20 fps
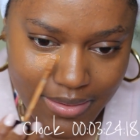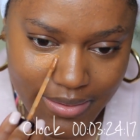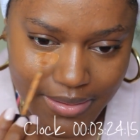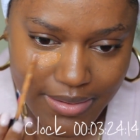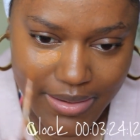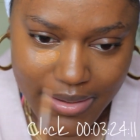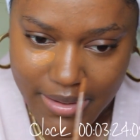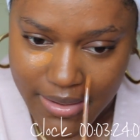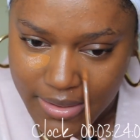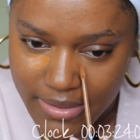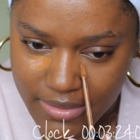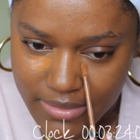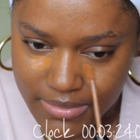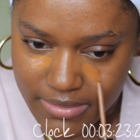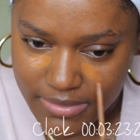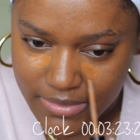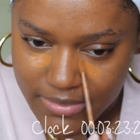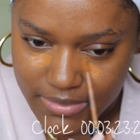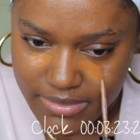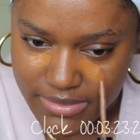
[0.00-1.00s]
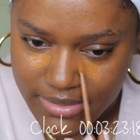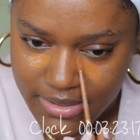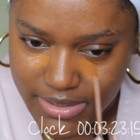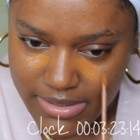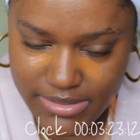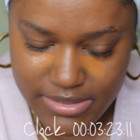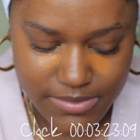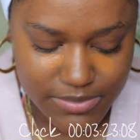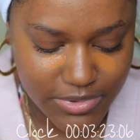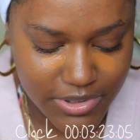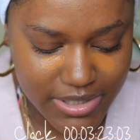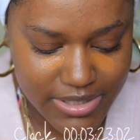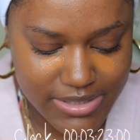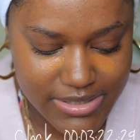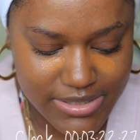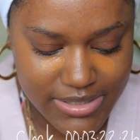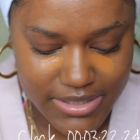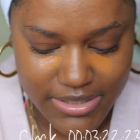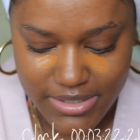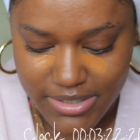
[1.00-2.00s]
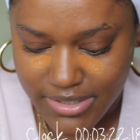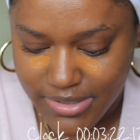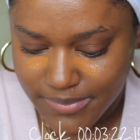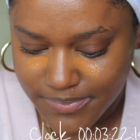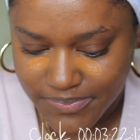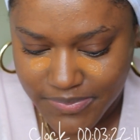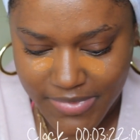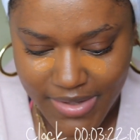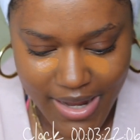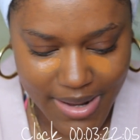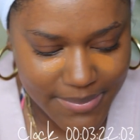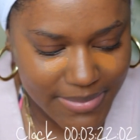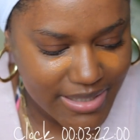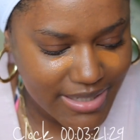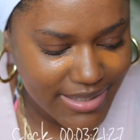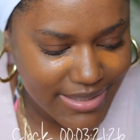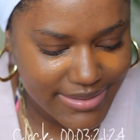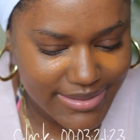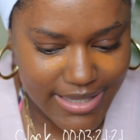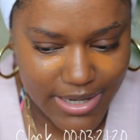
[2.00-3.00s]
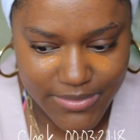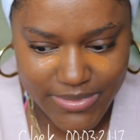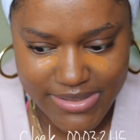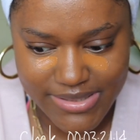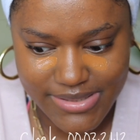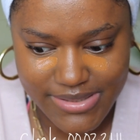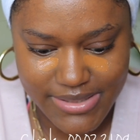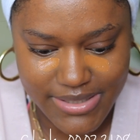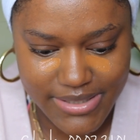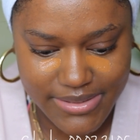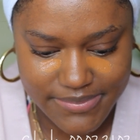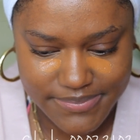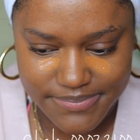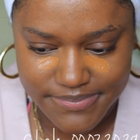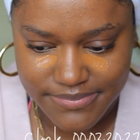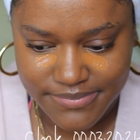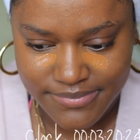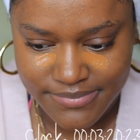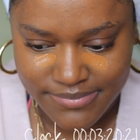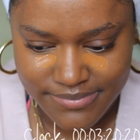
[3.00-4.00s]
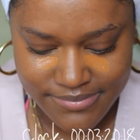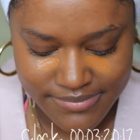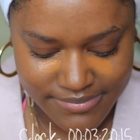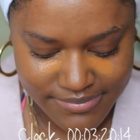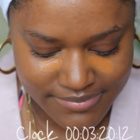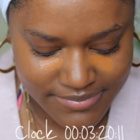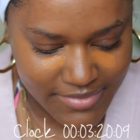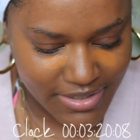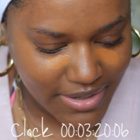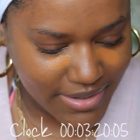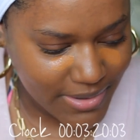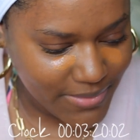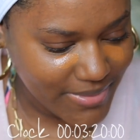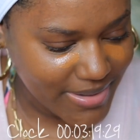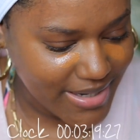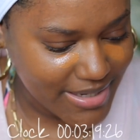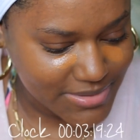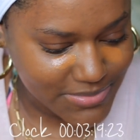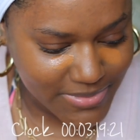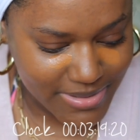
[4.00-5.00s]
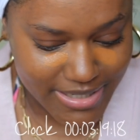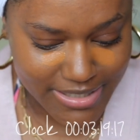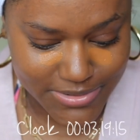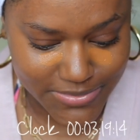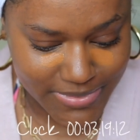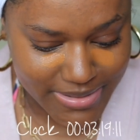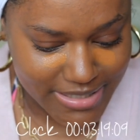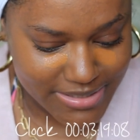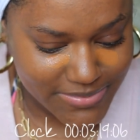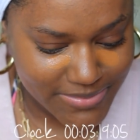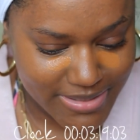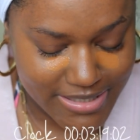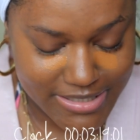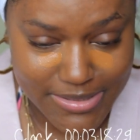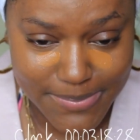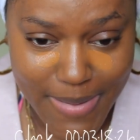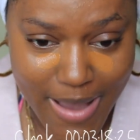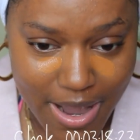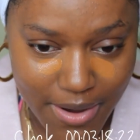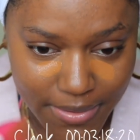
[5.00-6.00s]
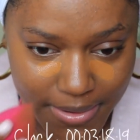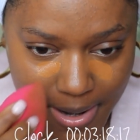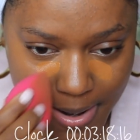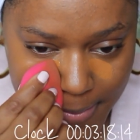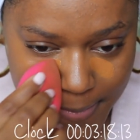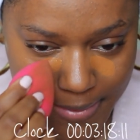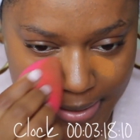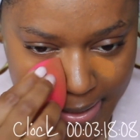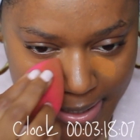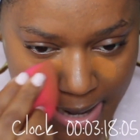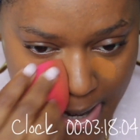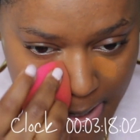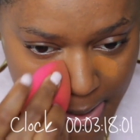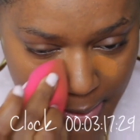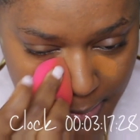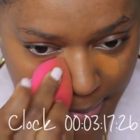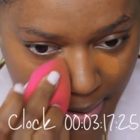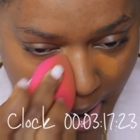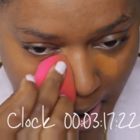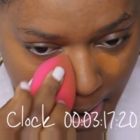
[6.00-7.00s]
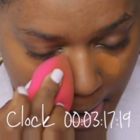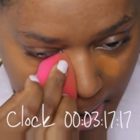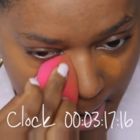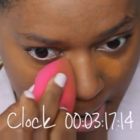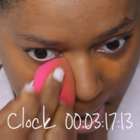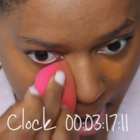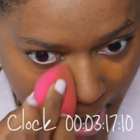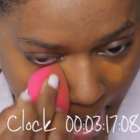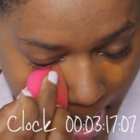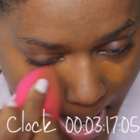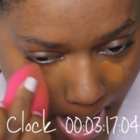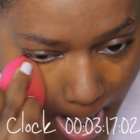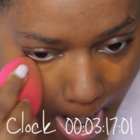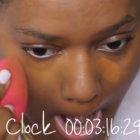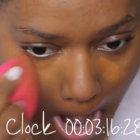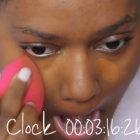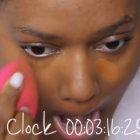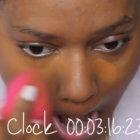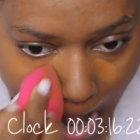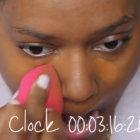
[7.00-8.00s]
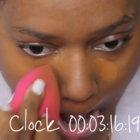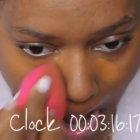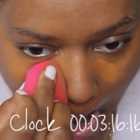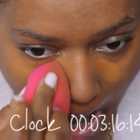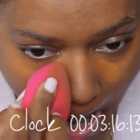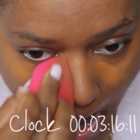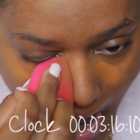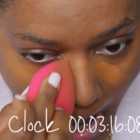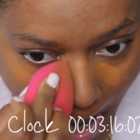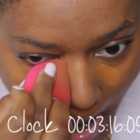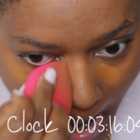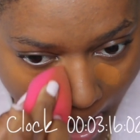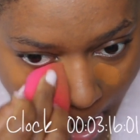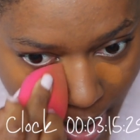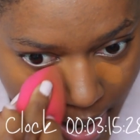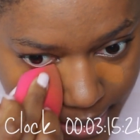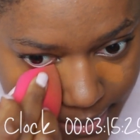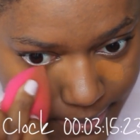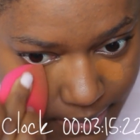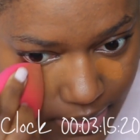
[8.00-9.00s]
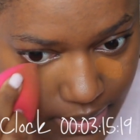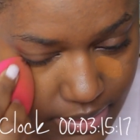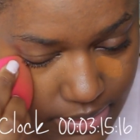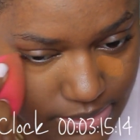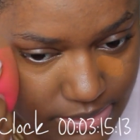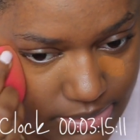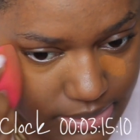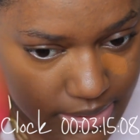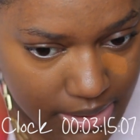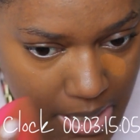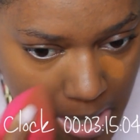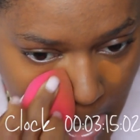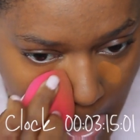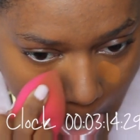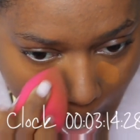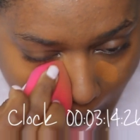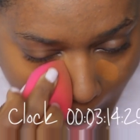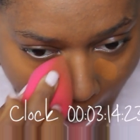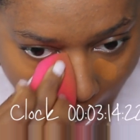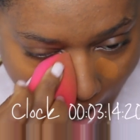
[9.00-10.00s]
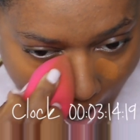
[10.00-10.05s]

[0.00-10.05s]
Okay, let's add some more concealer. I'm gonna let that one sit. Okay, what next, what next, what next, what next? Powder, but I can't do powder, yeah. Gotta blend this in.